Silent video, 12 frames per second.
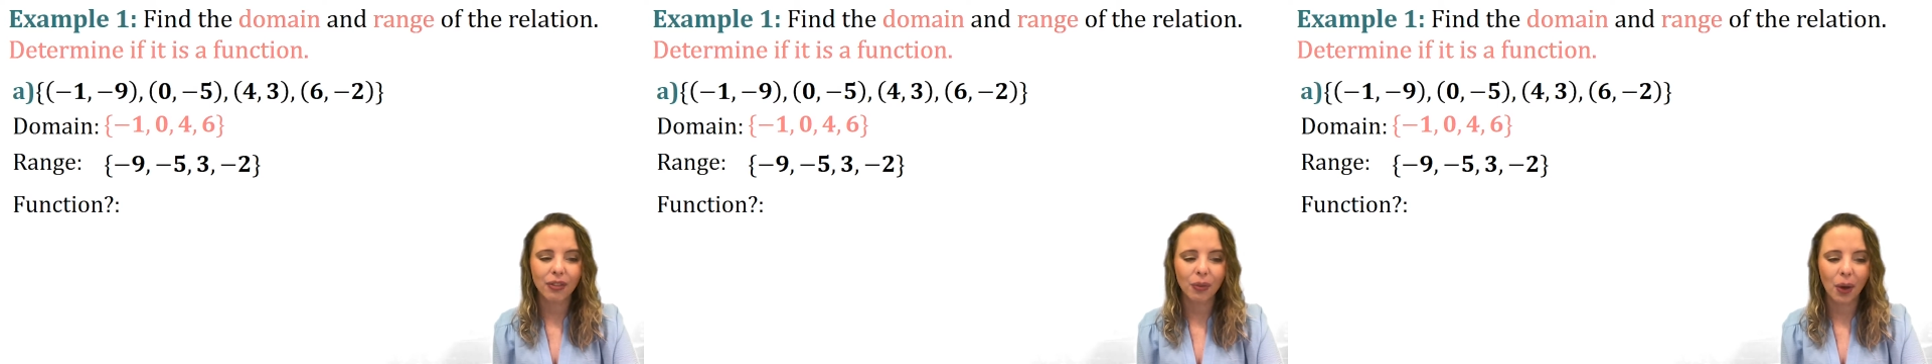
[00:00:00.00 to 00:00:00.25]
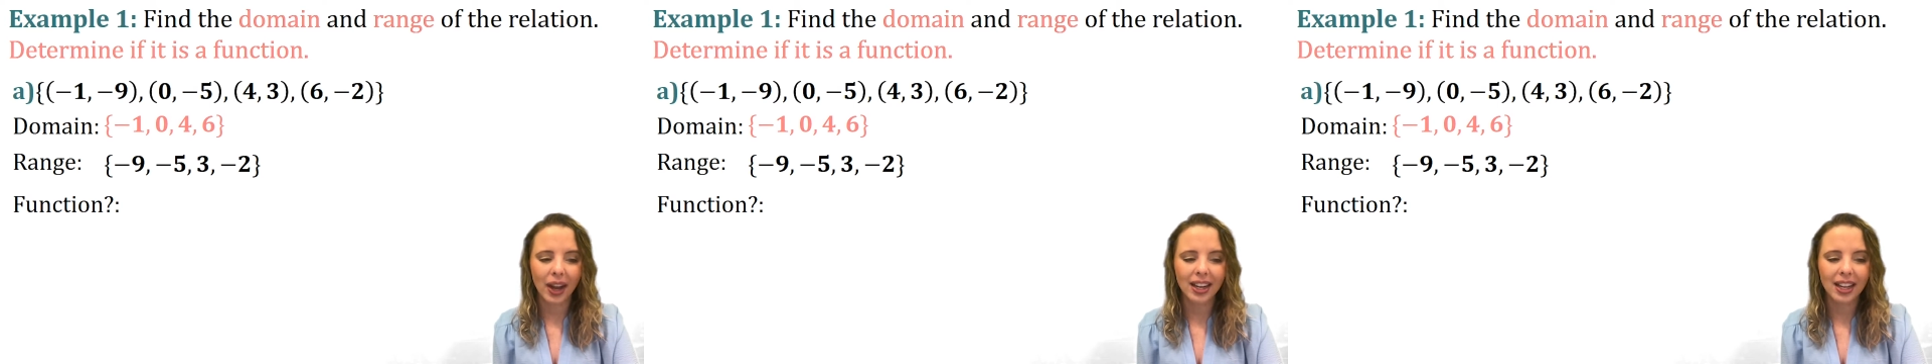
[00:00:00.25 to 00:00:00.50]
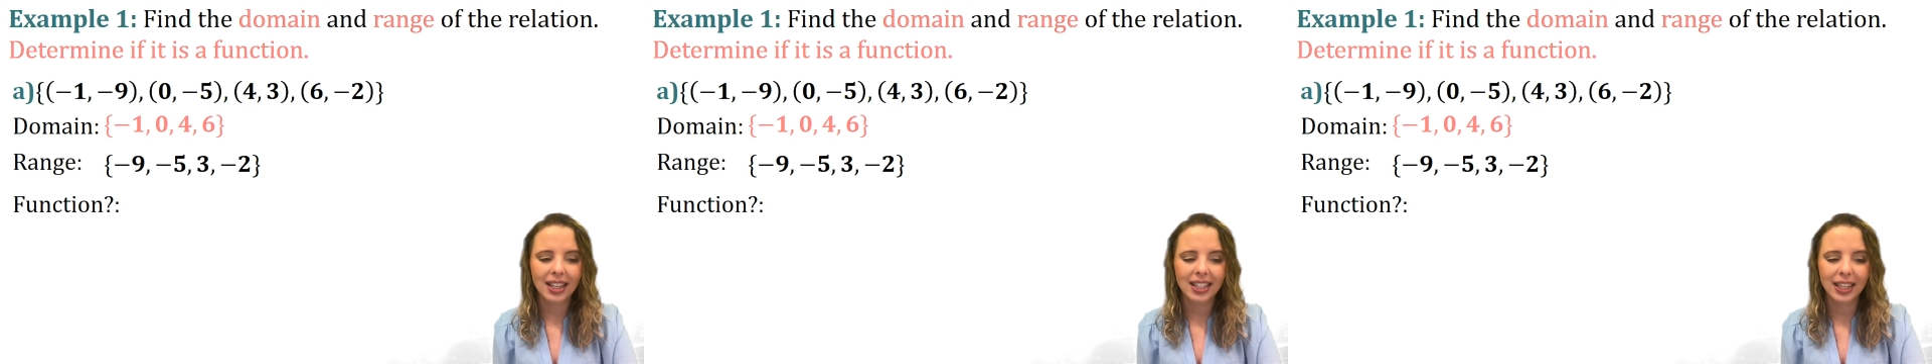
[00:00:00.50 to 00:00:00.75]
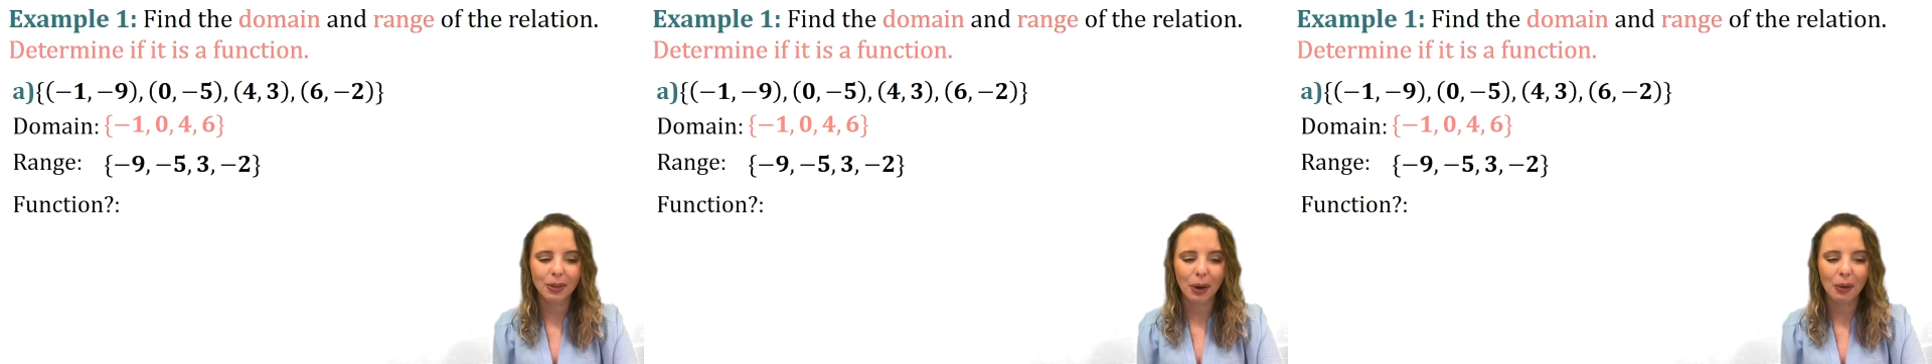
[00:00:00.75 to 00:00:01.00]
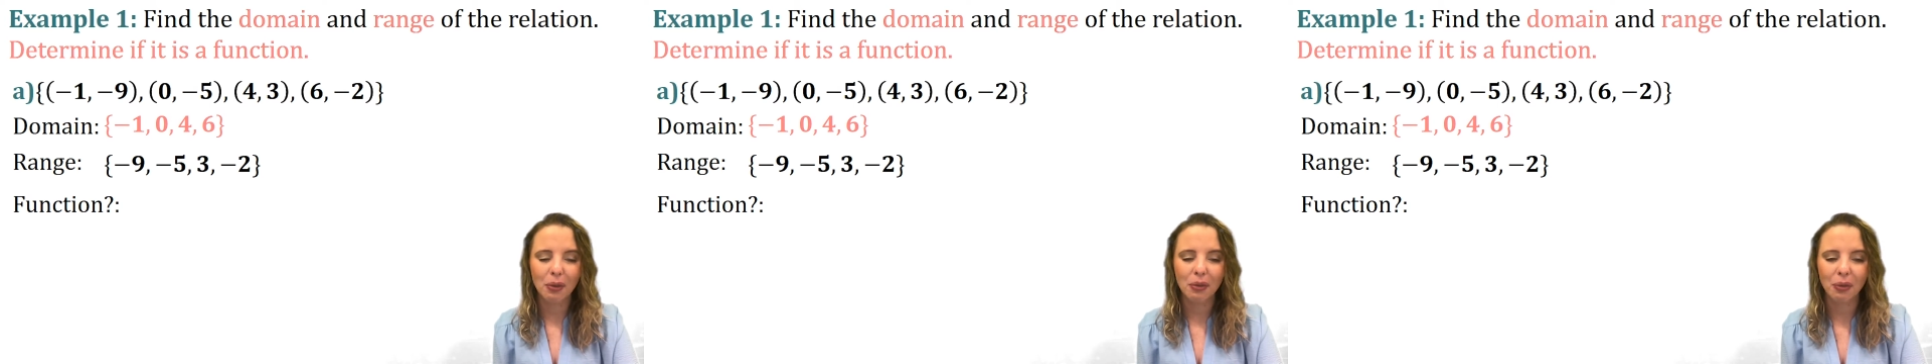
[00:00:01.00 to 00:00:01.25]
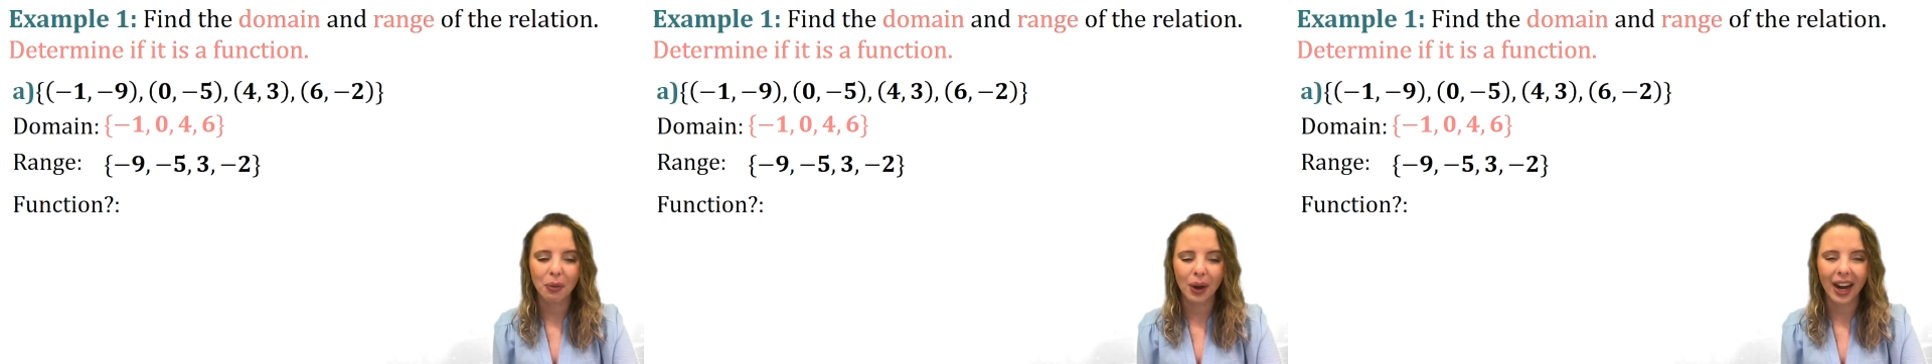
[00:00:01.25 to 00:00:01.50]
1, 0,
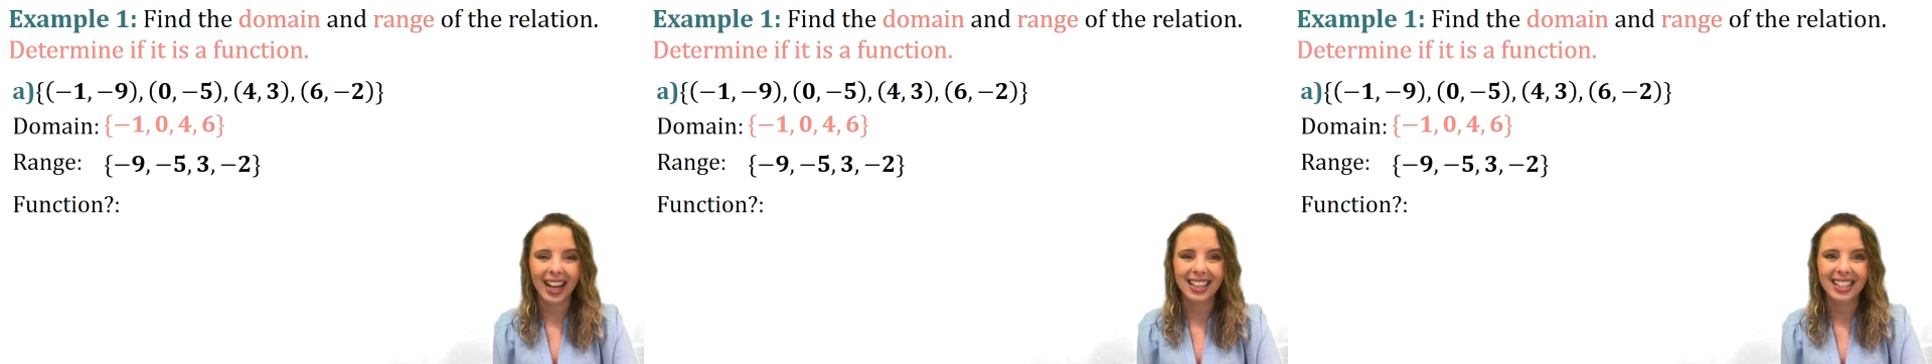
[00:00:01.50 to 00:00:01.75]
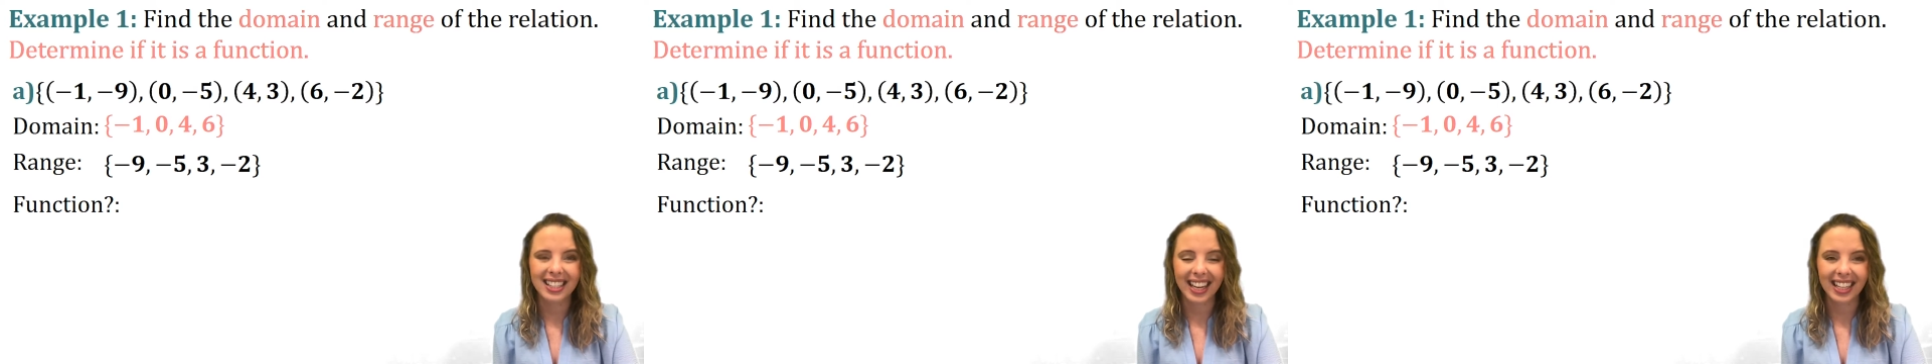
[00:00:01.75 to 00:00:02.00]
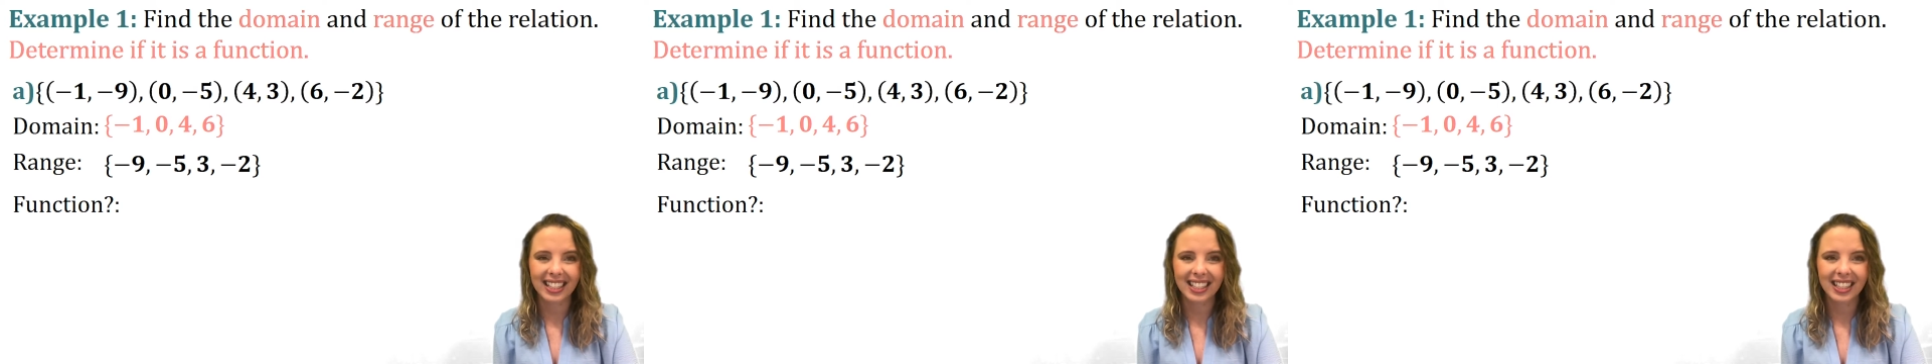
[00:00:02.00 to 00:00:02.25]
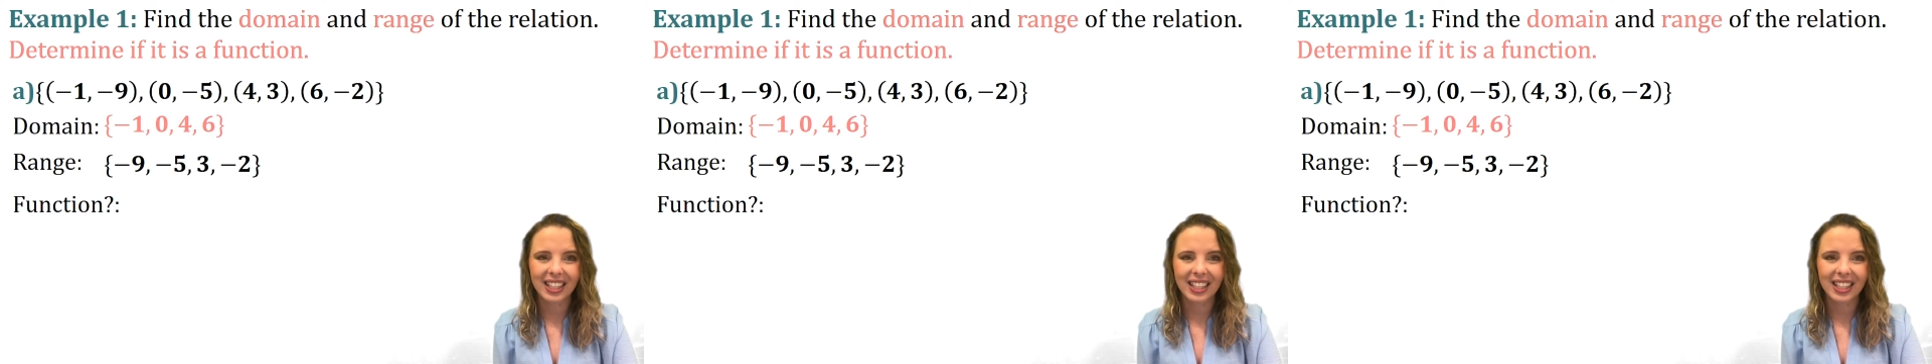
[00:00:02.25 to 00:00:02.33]
4, and 6.